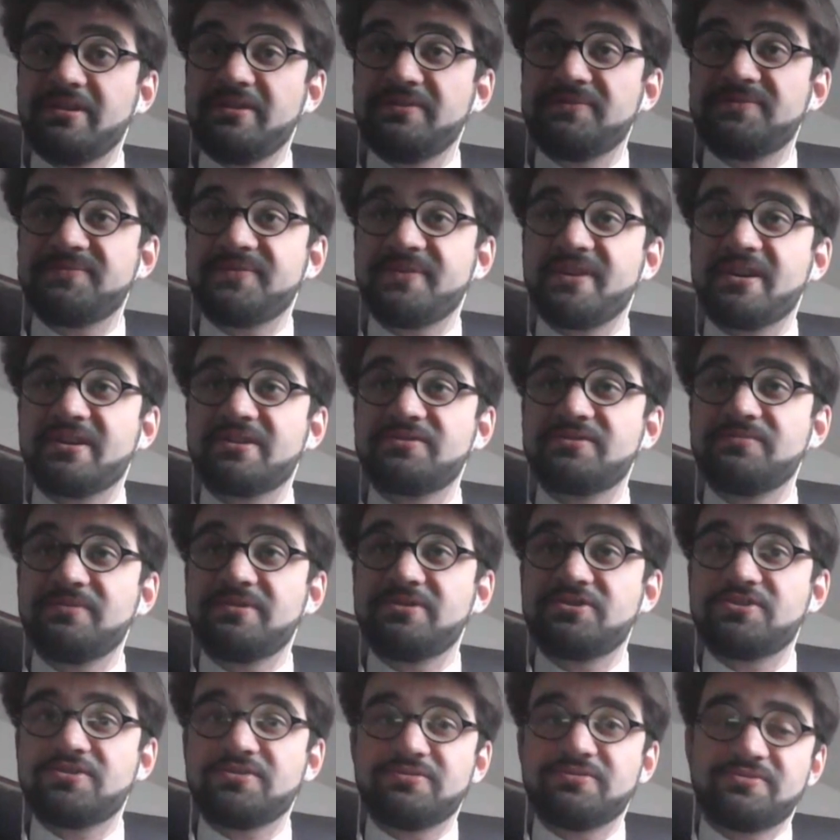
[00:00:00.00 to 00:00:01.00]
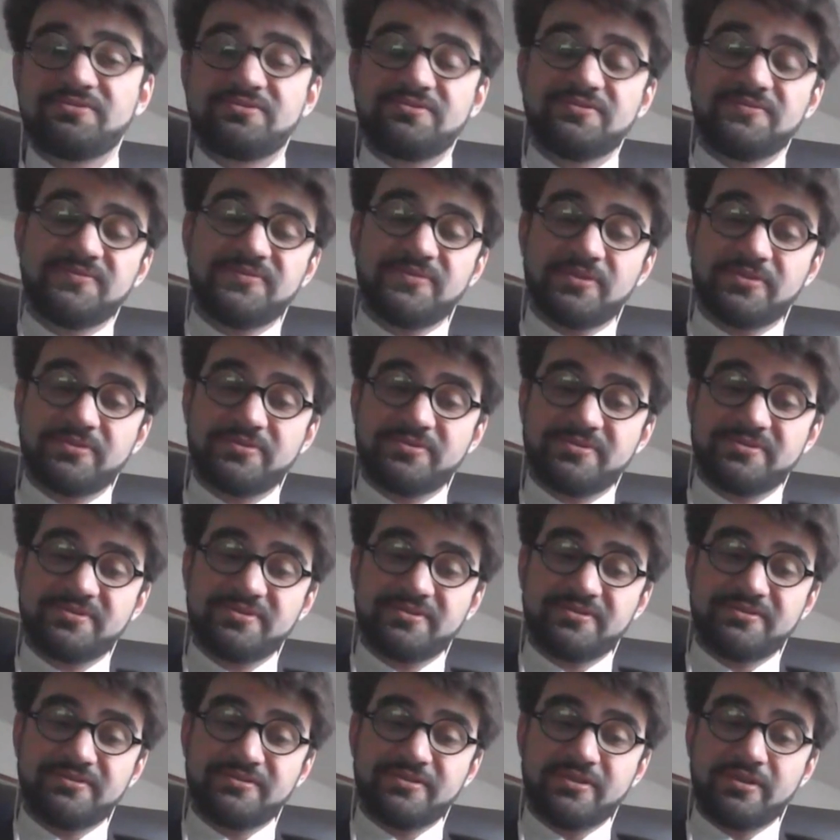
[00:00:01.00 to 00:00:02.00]
In fact, we chose to
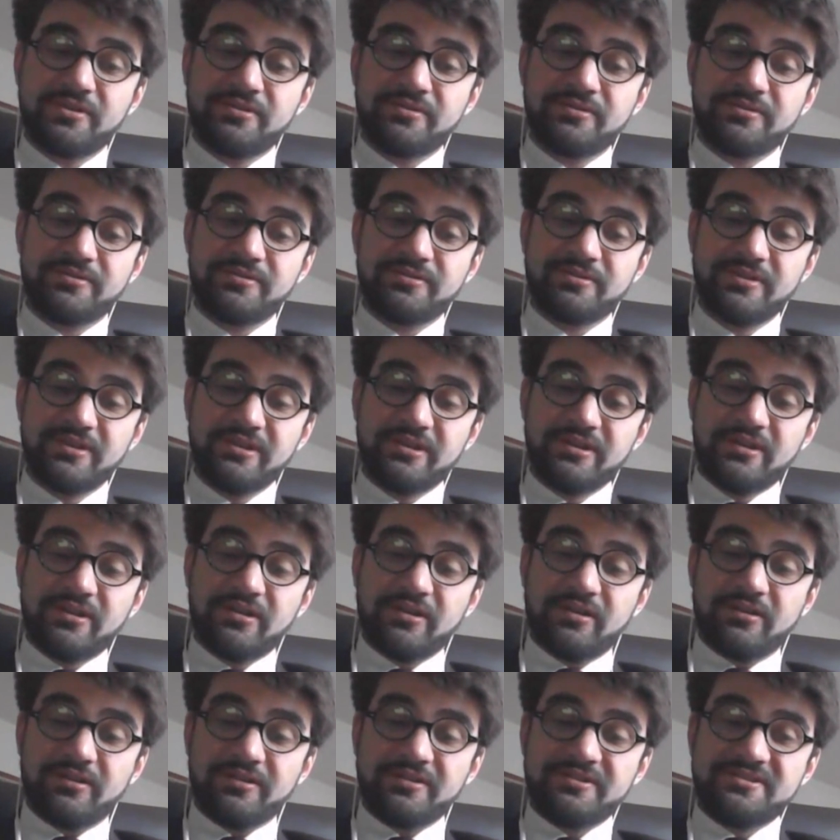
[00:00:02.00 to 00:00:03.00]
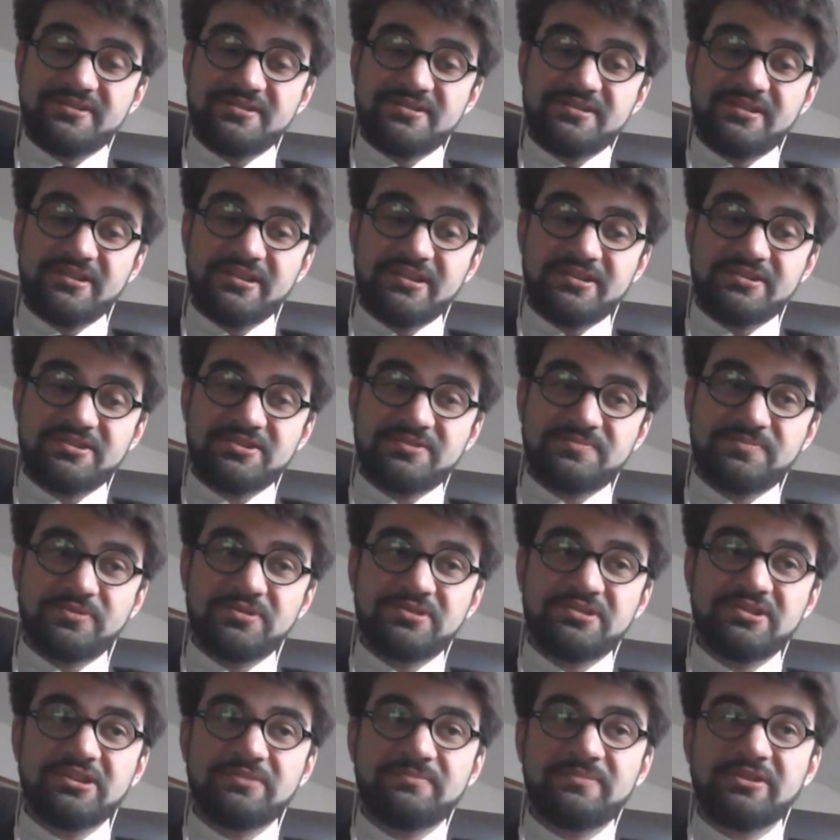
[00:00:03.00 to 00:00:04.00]
focus on RT and
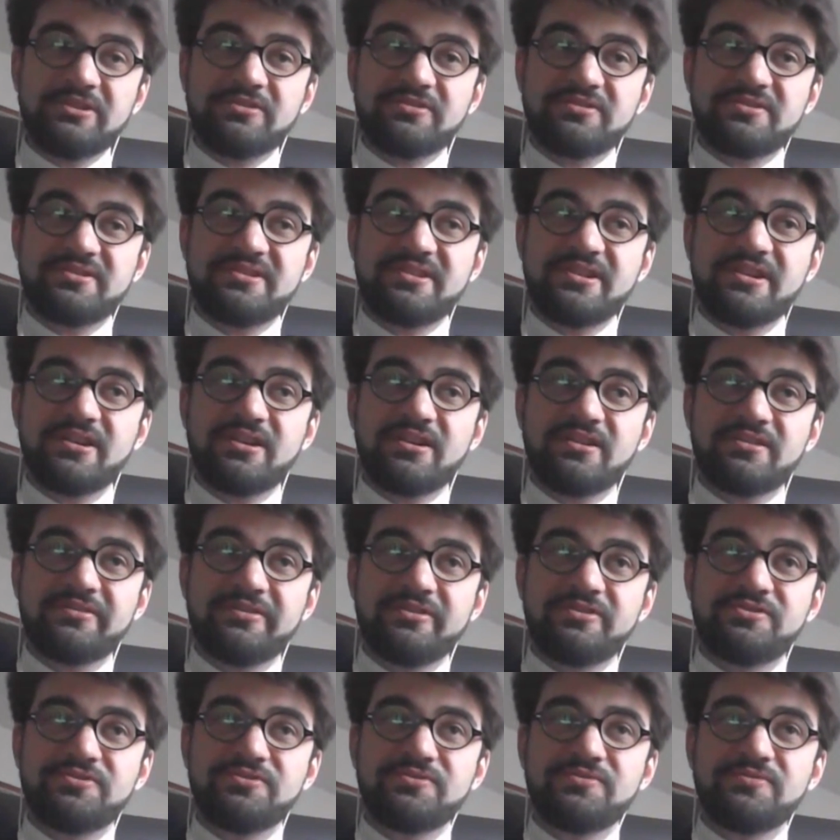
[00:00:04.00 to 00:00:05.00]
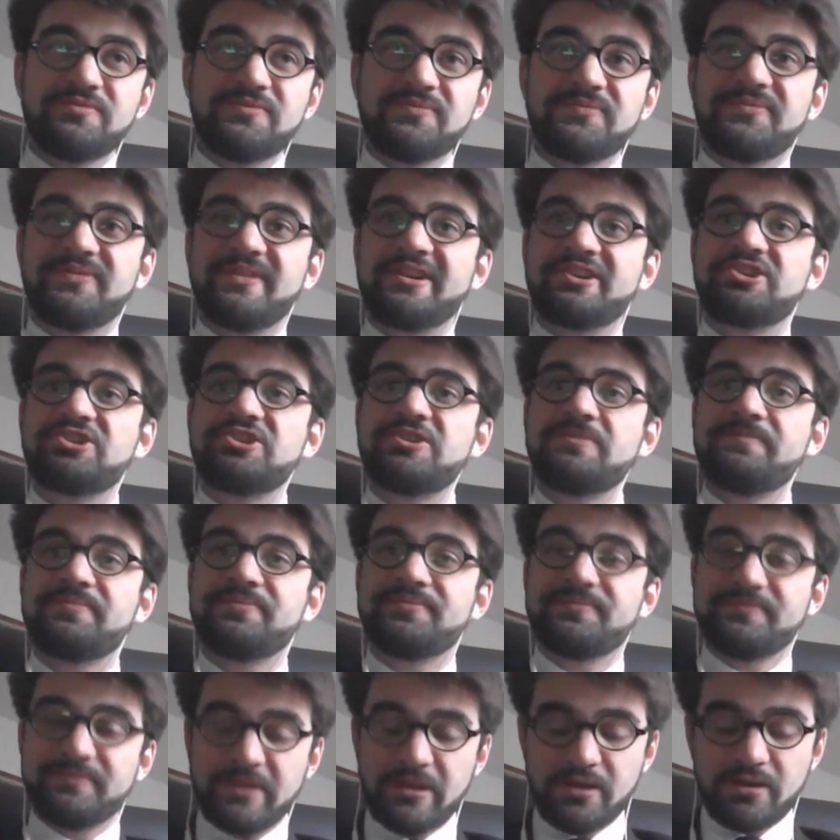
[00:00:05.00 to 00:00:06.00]
Sputnik because they are the two flagship
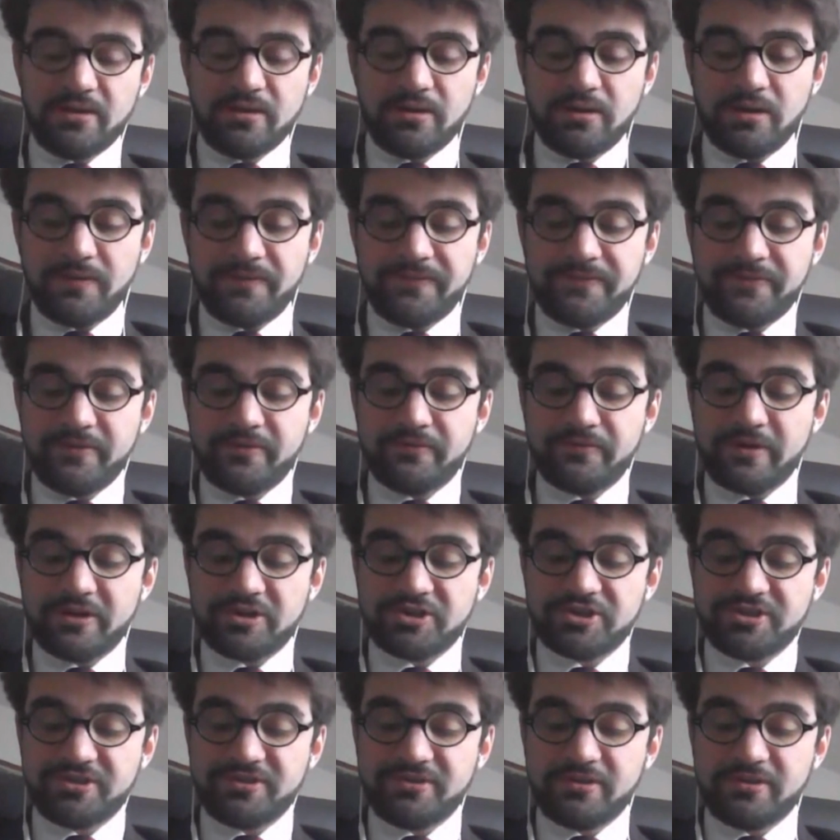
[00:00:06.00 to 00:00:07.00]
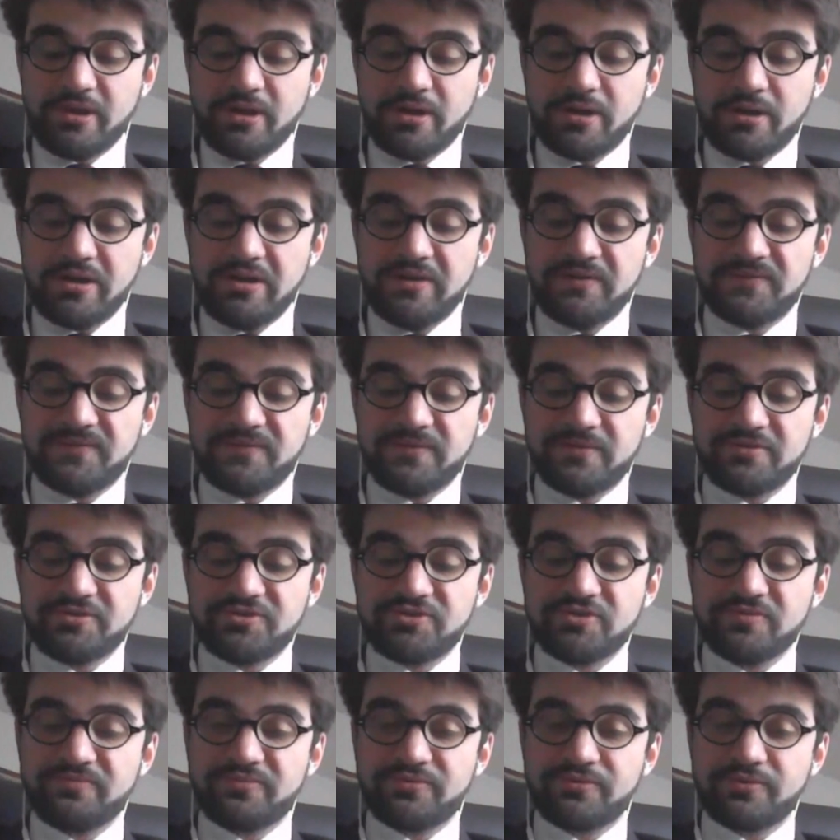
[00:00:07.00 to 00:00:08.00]
of the Russian
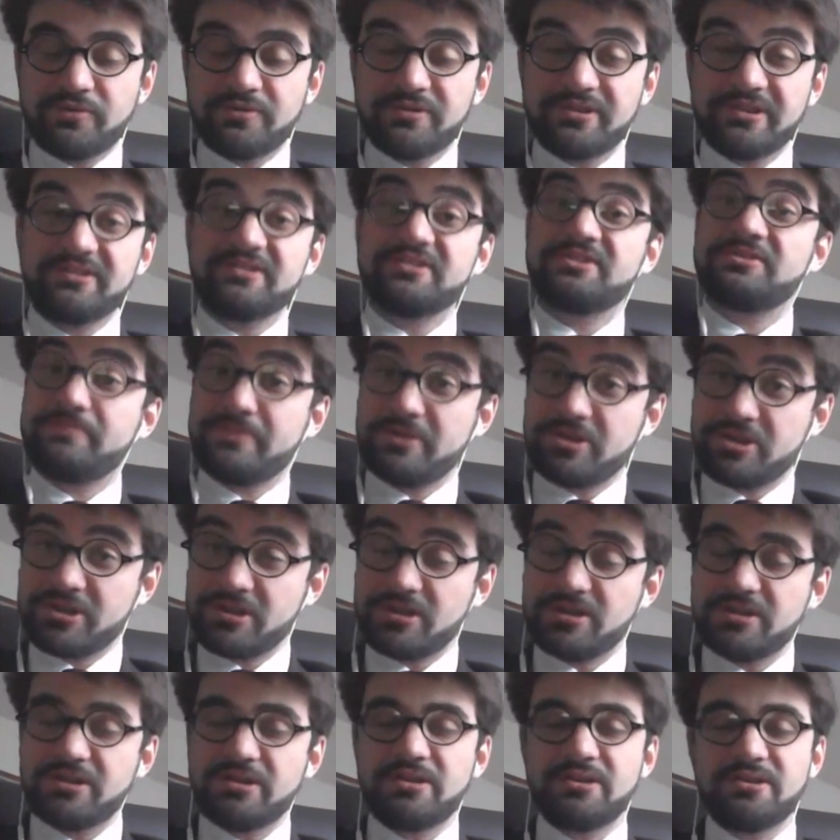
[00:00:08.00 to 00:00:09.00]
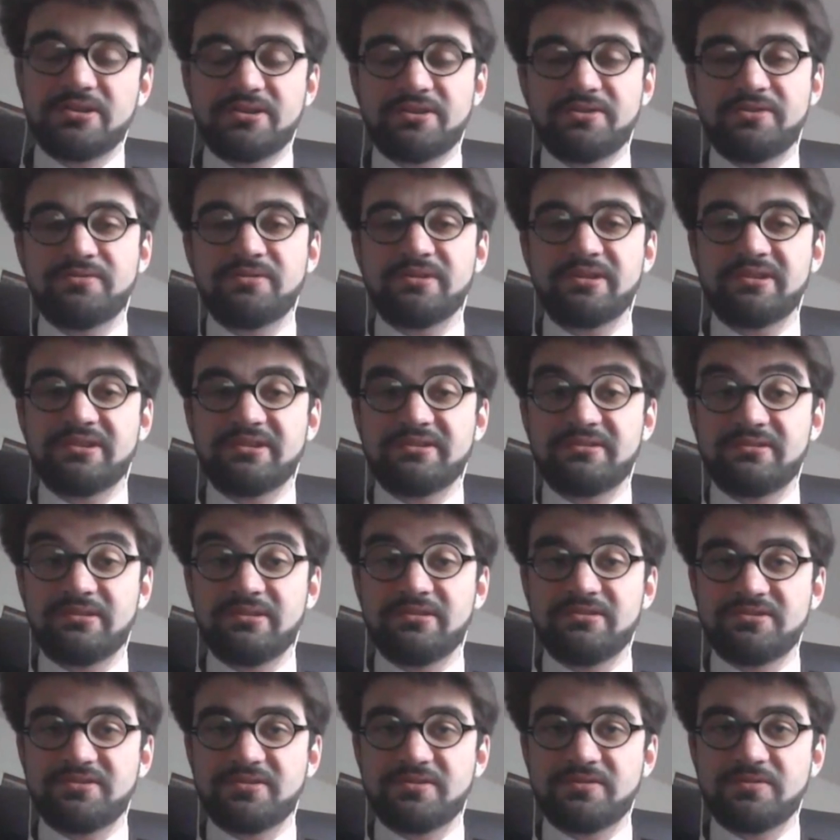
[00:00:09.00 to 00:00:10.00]
influence abroad, and especially in
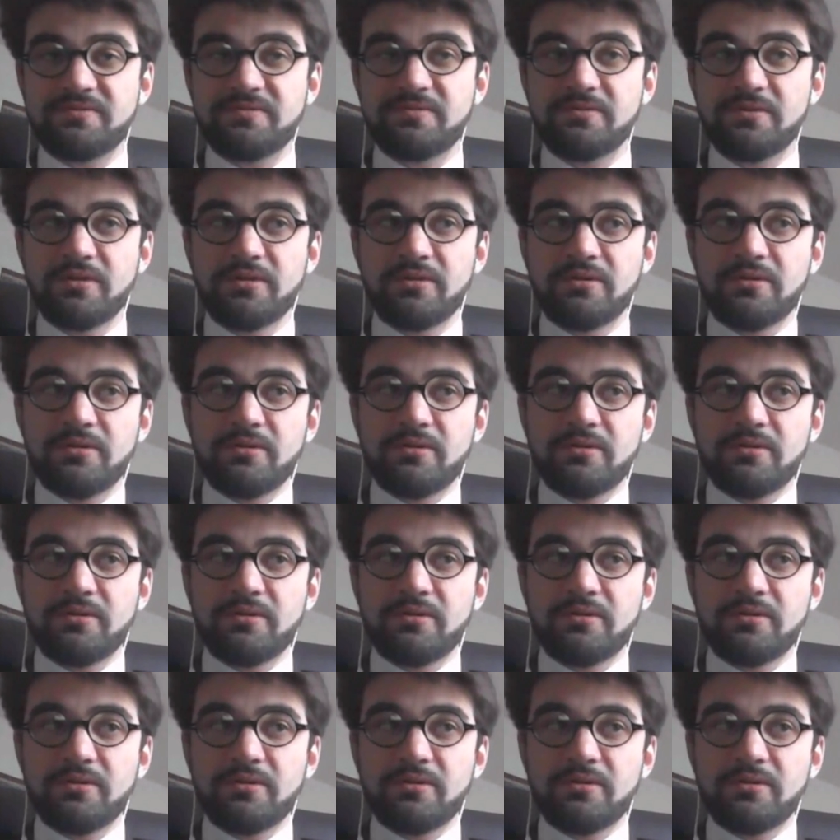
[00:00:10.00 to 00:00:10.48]
the